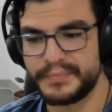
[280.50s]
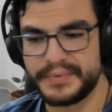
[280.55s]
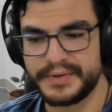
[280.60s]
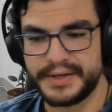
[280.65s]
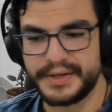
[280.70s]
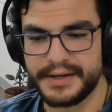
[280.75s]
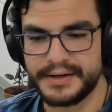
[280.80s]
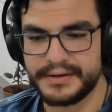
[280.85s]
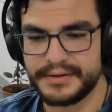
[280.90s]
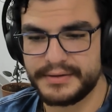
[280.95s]

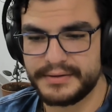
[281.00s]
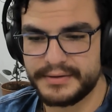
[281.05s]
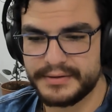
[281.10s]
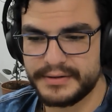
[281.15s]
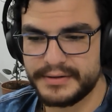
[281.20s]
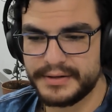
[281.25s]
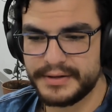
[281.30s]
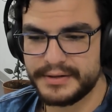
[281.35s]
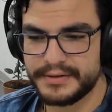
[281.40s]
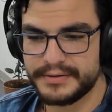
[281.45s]
getting
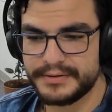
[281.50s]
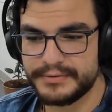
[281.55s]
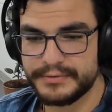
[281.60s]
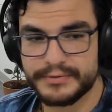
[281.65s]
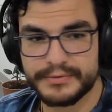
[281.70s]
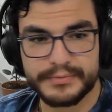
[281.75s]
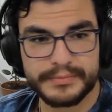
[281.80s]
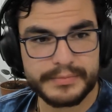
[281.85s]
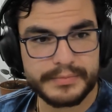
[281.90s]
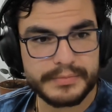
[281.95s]
the
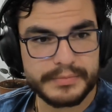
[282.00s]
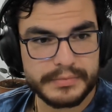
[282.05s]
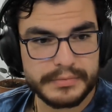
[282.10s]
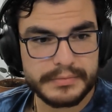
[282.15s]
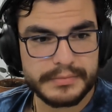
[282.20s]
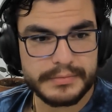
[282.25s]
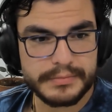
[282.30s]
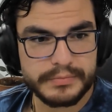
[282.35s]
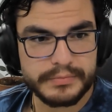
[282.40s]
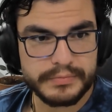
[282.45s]
inner
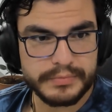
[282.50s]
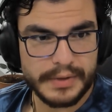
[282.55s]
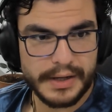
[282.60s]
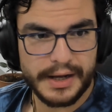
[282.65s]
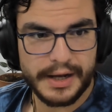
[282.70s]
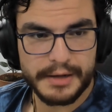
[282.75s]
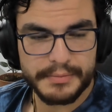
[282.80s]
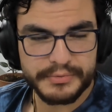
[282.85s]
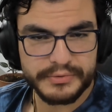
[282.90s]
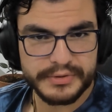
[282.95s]

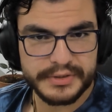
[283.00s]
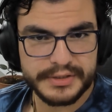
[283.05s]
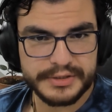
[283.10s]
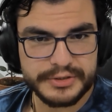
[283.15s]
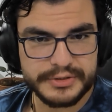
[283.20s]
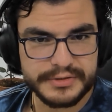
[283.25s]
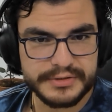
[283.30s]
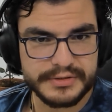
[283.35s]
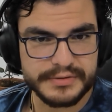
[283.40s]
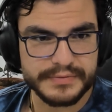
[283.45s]

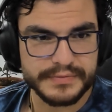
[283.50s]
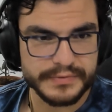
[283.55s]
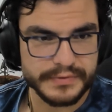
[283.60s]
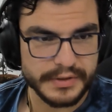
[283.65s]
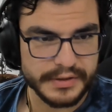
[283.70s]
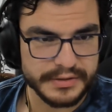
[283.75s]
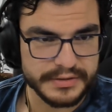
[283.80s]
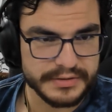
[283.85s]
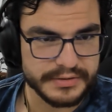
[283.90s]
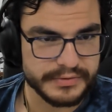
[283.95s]
operations of
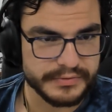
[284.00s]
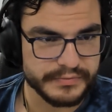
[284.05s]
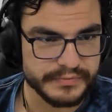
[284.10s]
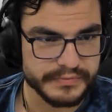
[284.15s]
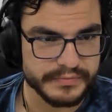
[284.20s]
Rust